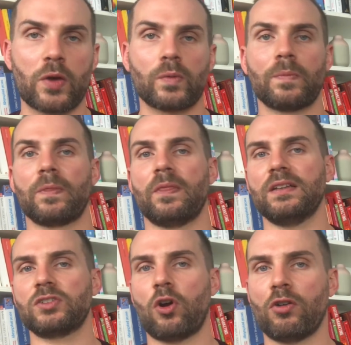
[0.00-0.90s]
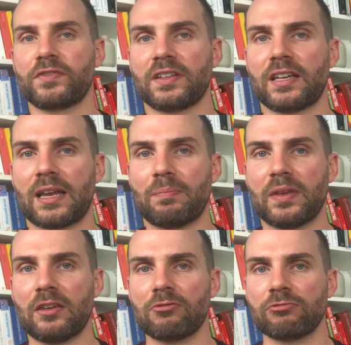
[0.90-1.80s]
Now, this often can
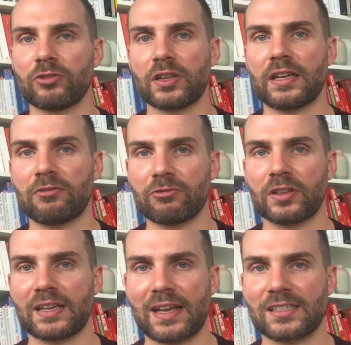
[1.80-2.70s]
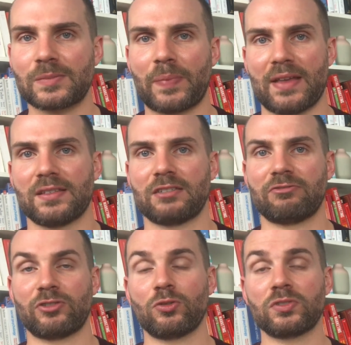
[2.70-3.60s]
be really
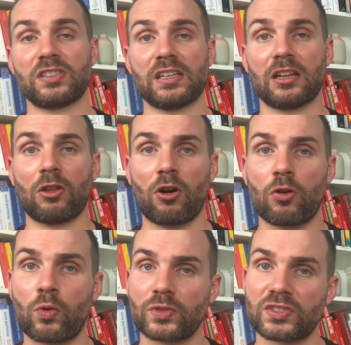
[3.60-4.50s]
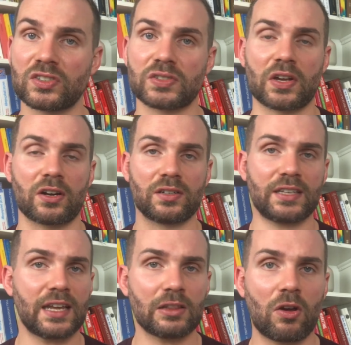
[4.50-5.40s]
expensive. You'll see a lot of courses that are
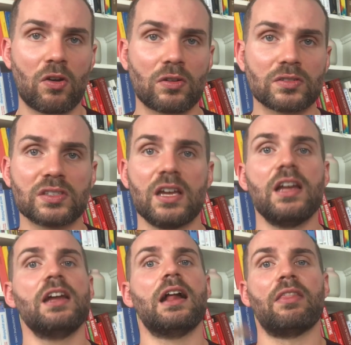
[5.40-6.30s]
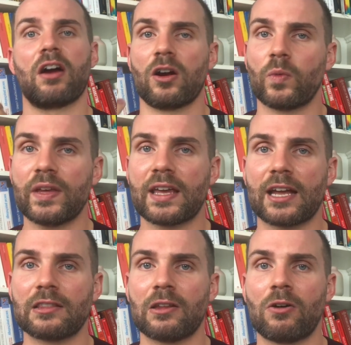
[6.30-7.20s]
day-longs, that are
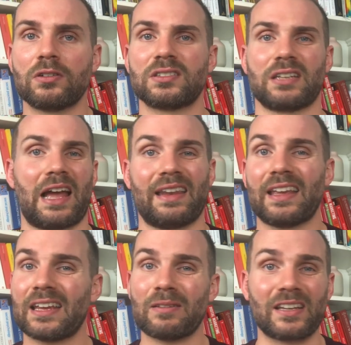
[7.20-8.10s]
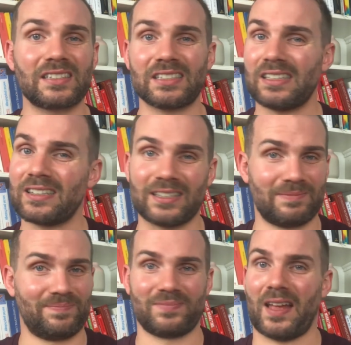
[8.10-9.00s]
weekend-longs, and they can exceed
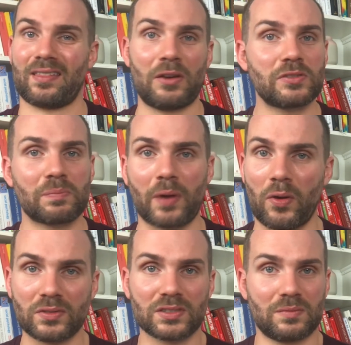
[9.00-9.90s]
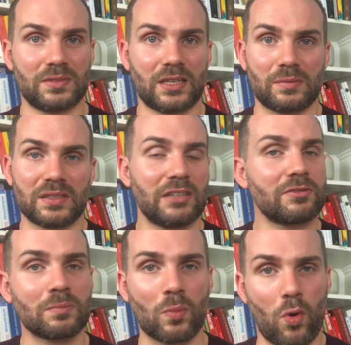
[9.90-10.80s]
£1,000 sometimes,
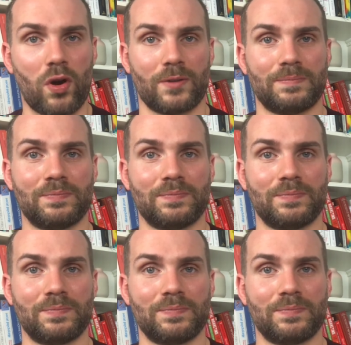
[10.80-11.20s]
even more.